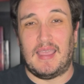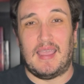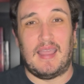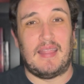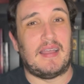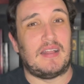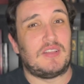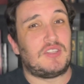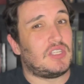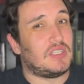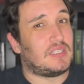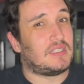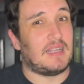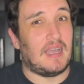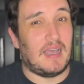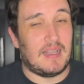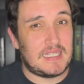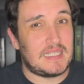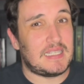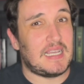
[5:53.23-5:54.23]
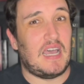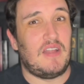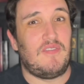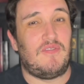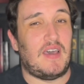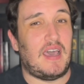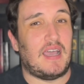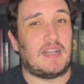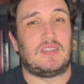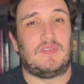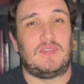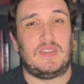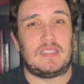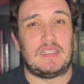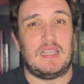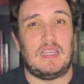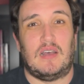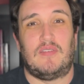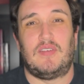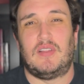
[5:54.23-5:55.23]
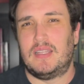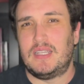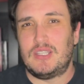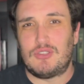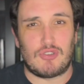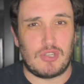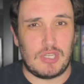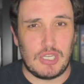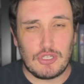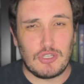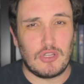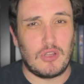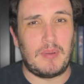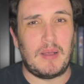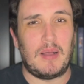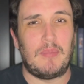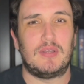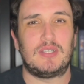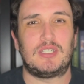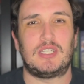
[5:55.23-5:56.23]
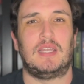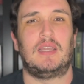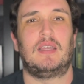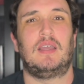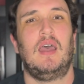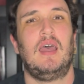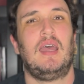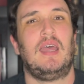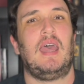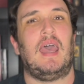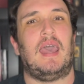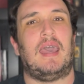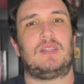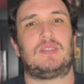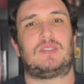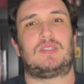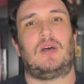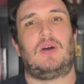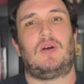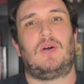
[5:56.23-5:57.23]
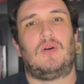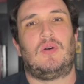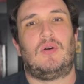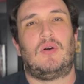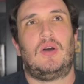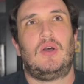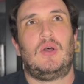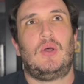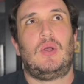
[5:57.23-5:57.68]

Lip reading: And that's just a sad fact of the state of at least traditional publishing. And so